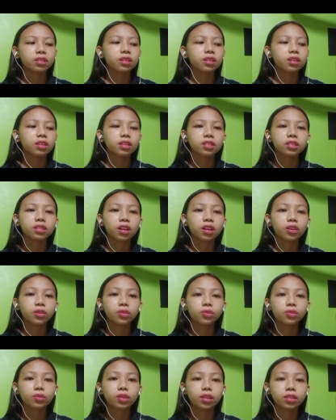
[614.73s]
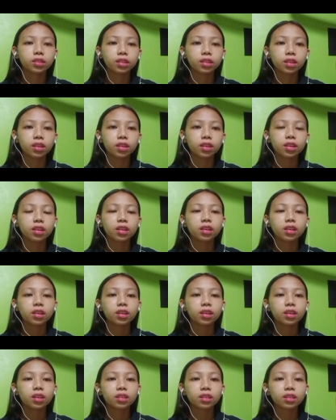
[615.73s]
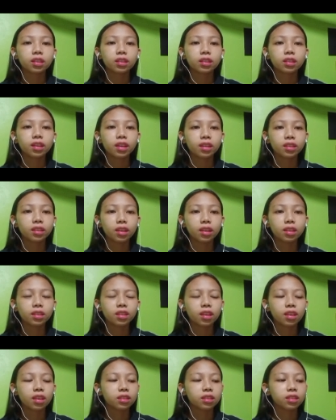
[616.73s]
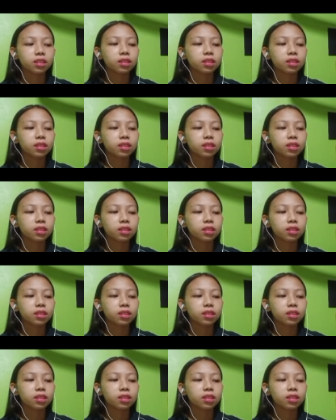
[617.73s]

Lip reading: there is accuracy in the data that